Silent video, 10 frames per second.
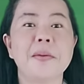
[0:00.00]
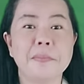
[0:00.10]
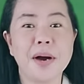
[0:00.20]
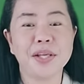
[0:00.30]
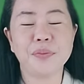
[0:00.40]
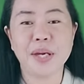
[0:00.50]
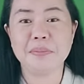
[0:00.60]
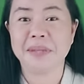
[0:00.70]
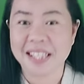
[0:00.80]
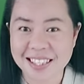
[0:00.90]
By the way,
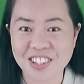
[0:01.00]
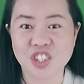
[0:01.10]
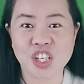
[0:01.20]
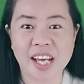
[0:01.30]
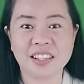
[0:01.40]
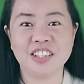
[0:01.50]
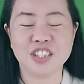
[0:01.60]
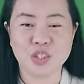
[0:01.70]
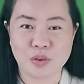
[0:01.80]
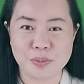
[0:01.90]
please check the
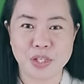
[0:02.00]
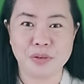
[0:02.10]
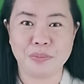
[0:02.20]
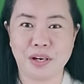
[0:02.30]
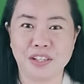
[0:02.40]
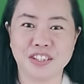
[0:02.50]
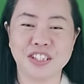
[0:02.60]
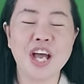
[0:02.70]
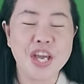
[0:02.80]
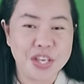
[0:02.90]
description
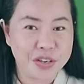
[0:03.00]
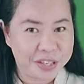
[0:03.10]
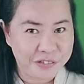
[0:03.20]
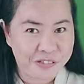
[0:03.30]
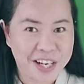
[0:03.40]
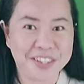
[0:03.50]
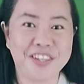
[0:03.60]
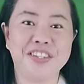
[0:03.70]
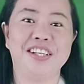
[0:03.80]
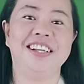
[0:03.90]
box. You can find
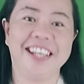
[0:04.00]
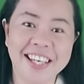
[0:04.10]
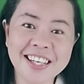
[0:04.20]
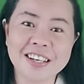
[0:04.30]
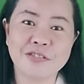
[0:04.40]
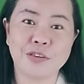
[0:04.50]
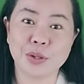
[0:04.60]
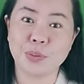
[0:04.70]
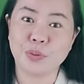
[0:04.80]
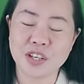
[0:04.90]
there the link
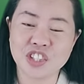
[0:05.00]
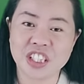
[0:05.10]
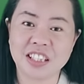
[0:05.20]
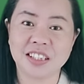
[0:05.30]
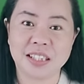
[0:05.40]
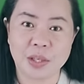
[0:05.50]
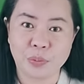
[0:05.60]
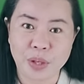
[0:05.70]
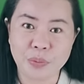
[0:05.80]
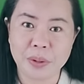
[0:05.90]
for the worksheets
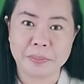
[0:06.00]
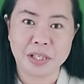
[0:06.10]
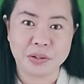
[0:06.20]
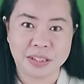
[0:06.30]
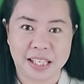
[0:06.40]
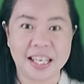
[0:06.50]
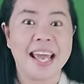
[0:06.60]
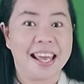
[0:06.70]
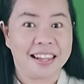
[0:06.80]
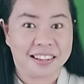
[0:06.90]
that we will be using
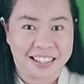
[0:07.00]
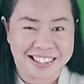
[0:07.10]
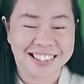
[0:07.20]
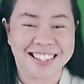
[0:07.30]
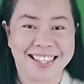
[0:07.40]
in this